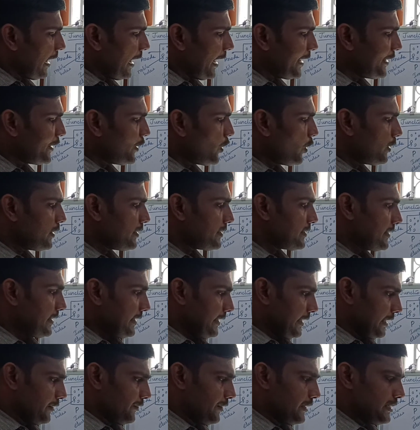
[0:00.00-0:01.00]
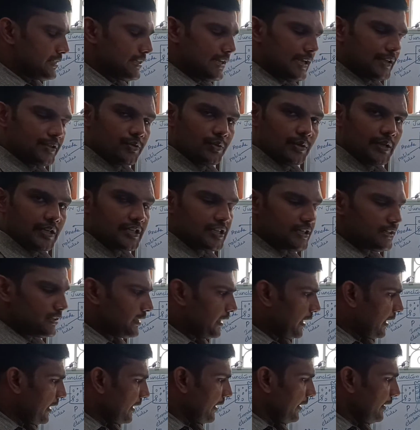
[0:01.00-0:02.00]
I naught is the reverse saturation
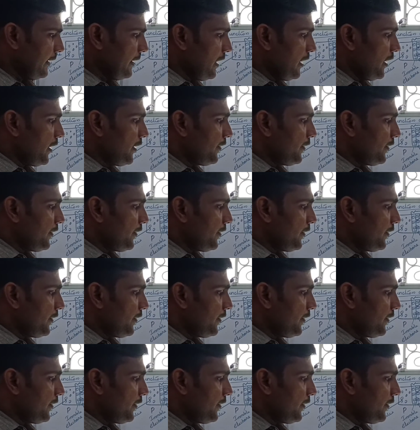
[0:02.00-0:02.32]
current,